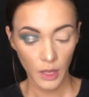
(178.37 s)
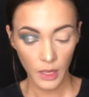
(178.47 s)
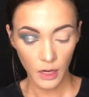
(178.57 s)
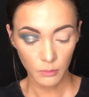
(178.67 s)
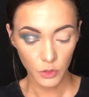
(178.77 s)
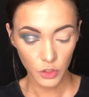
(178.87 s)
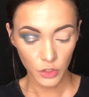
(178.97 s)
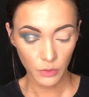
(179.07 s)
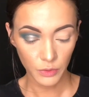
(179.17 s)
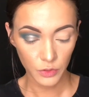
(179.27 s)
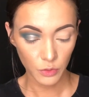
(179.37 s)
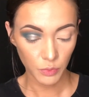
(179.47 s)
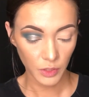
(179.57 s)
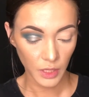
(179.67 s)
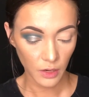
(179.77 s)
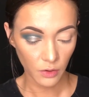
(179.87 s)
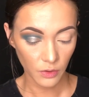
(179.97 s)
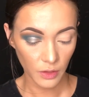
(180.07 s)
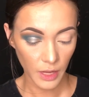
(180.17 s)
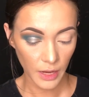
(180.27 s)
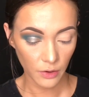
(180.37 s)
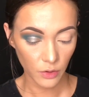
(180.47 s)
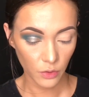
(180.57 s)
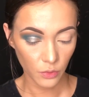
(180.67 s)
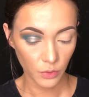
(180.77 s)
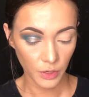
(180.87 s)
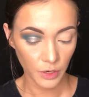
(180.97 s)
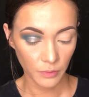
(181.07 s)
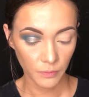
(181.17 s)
and I'm just going to put that on the outer corner.